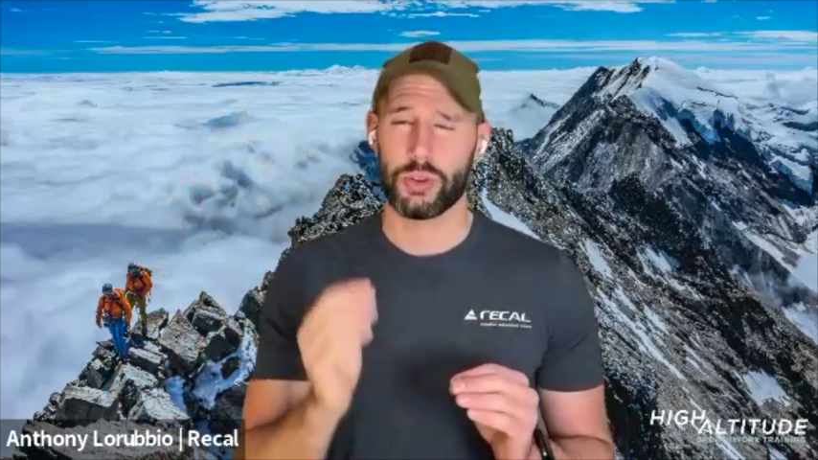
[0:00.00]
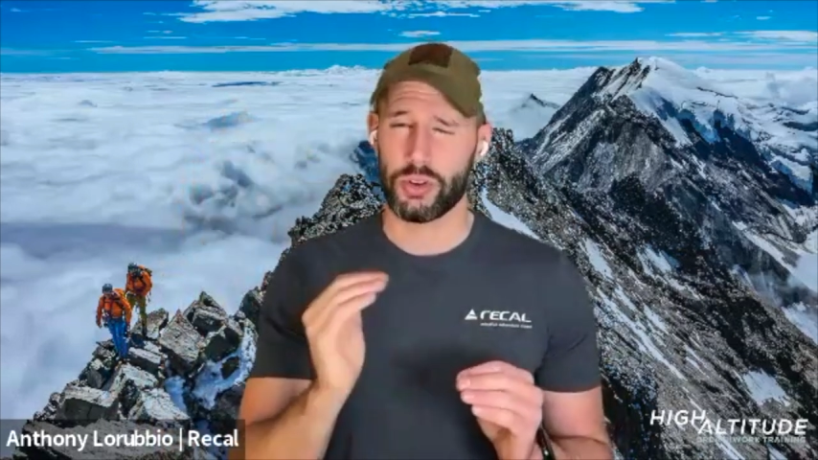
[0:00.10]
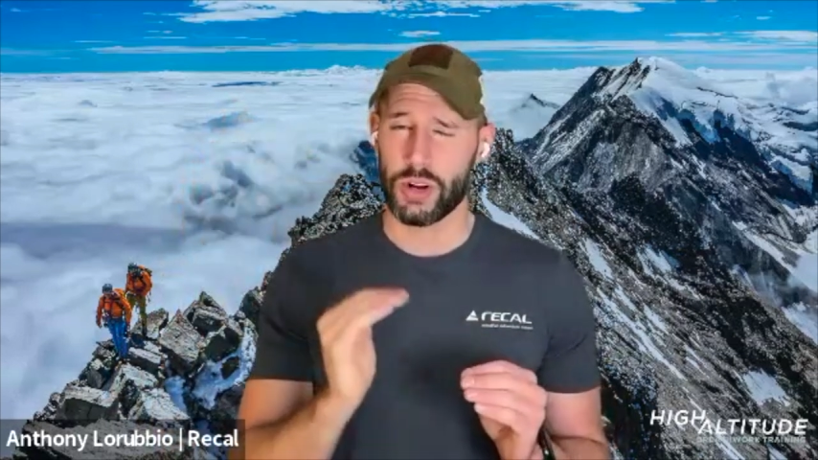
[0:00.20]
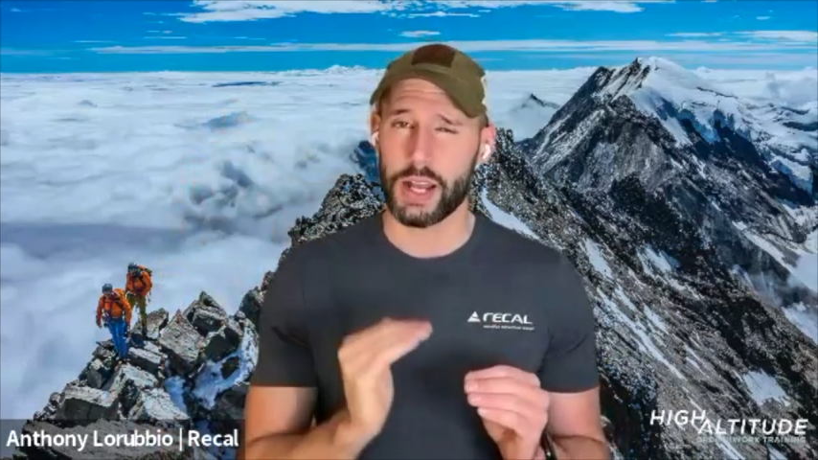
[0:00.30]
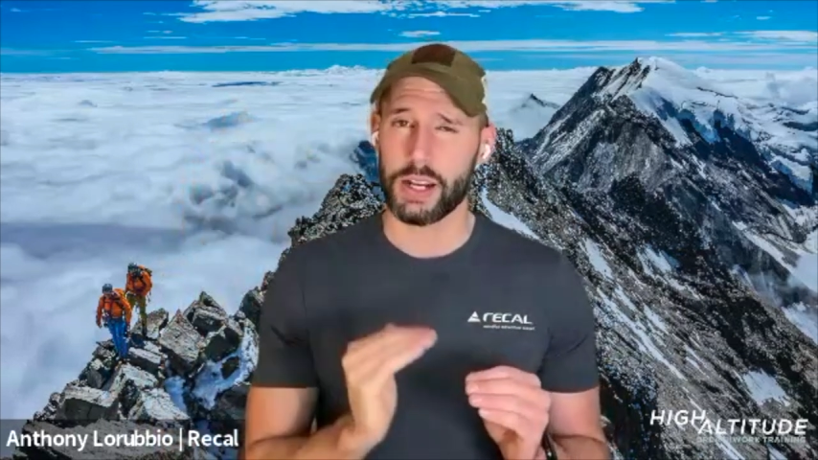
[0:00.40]

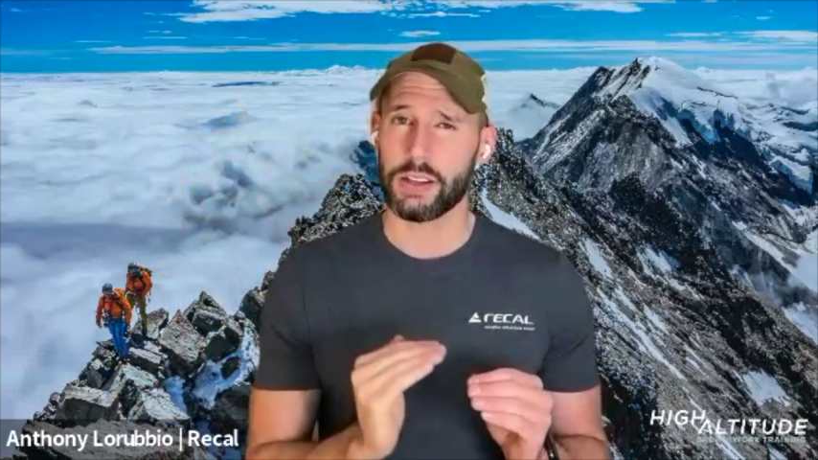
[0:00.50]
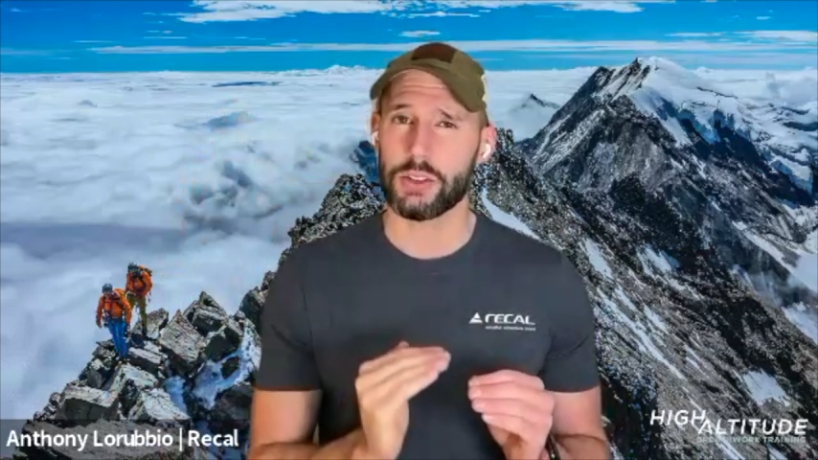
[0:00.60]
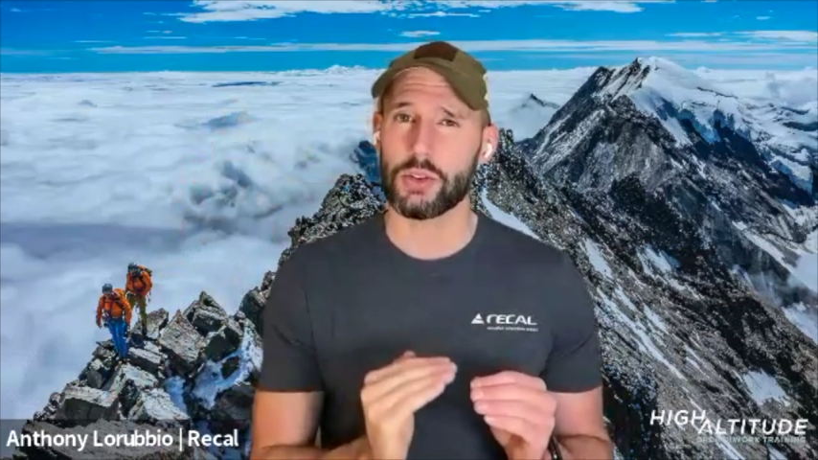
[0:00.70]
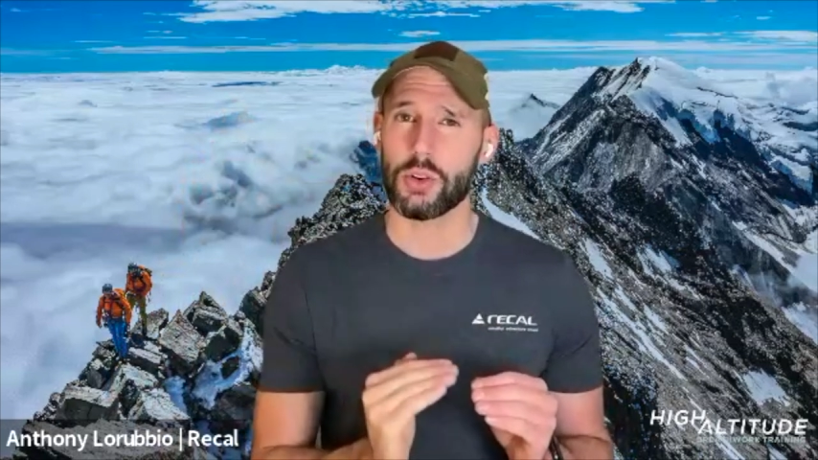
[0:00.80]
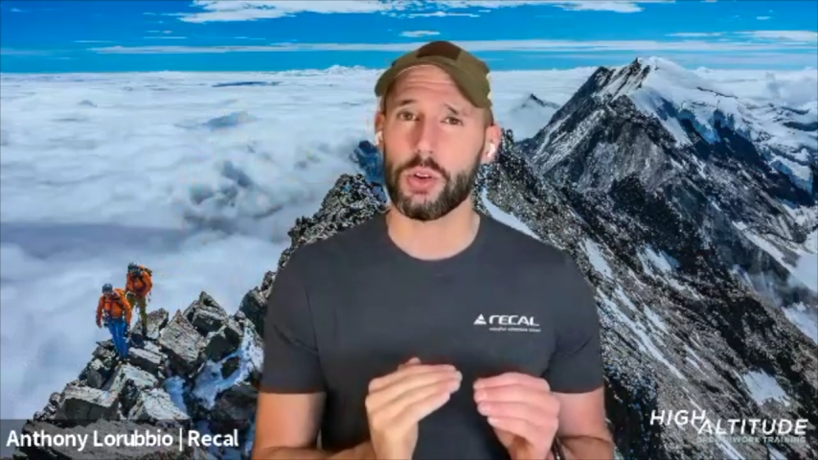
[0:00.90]
Try to
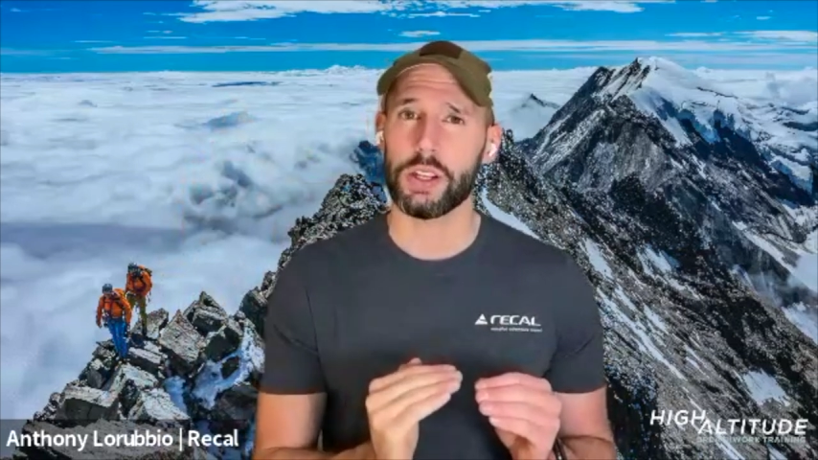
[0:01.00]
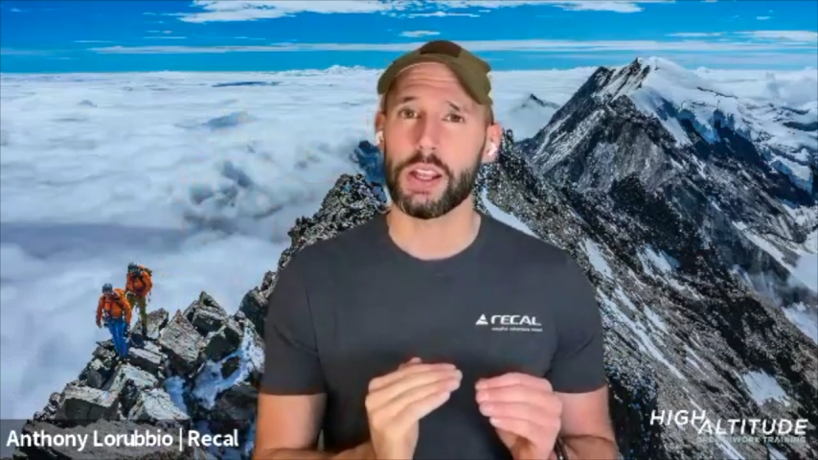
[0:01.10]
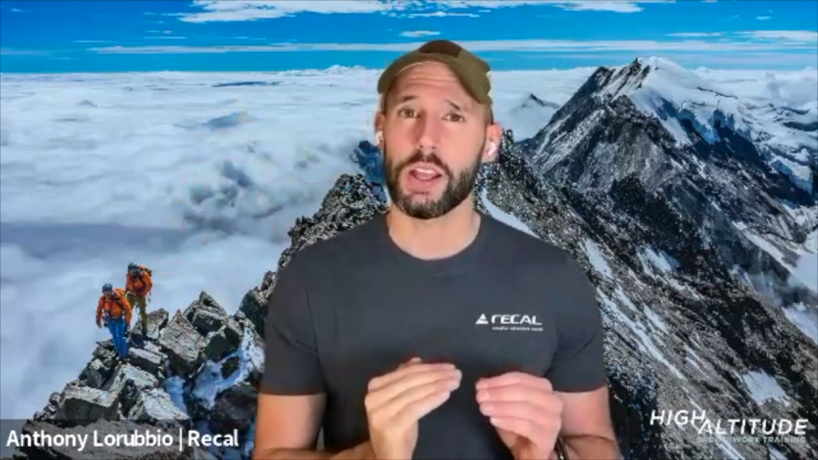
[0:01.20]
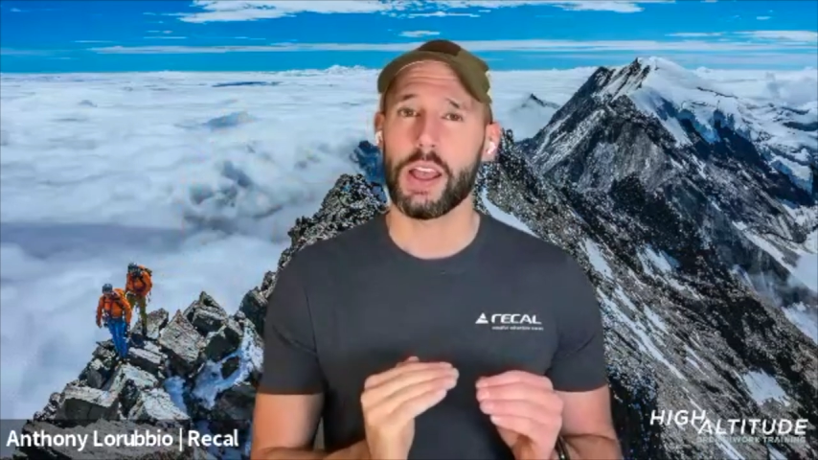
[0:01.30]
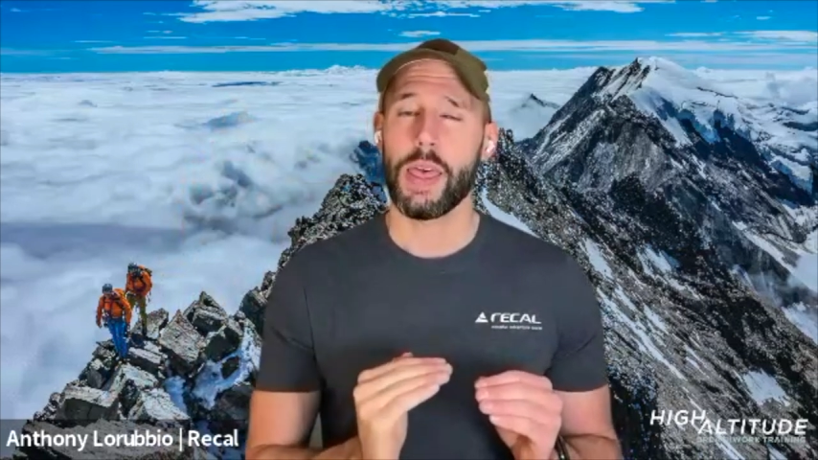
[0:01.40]
control it
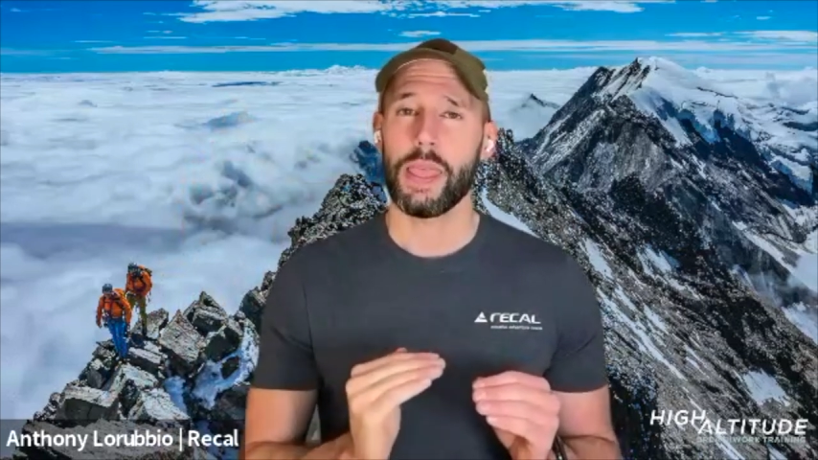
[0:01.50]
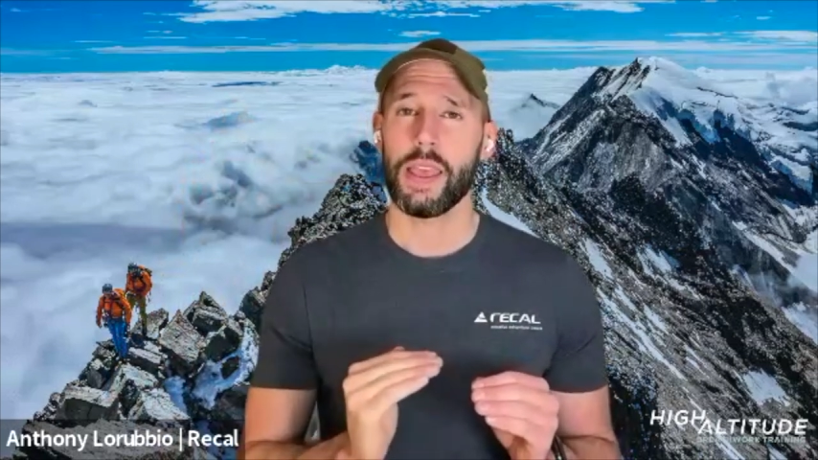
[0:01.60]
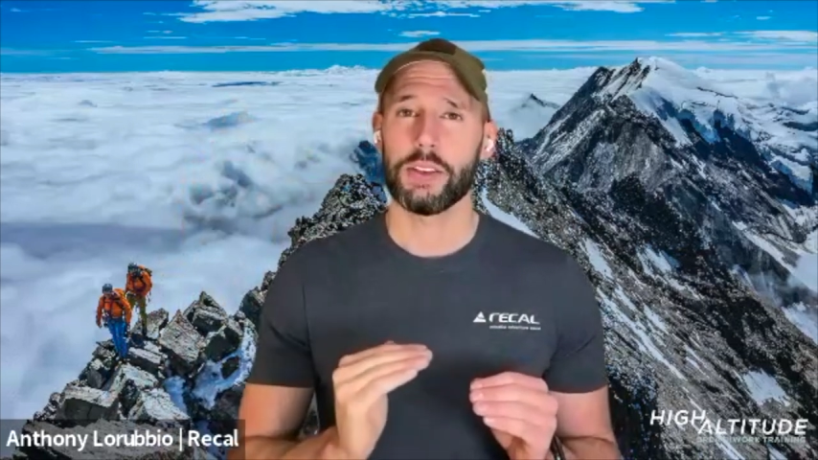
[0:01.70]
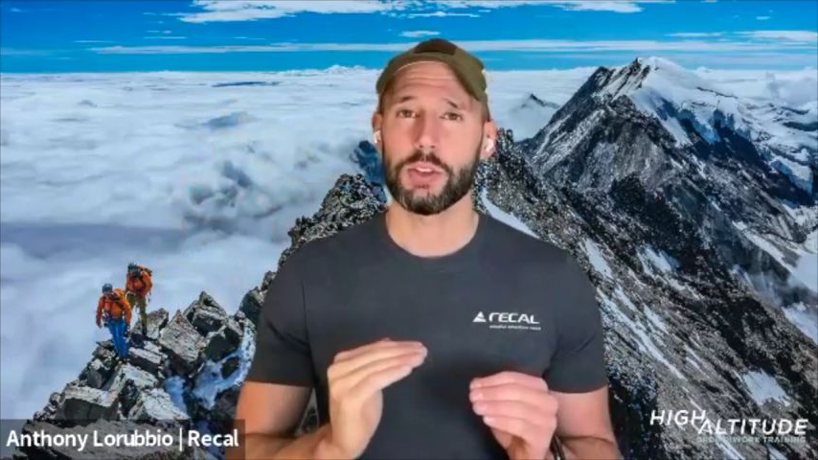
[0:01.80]
as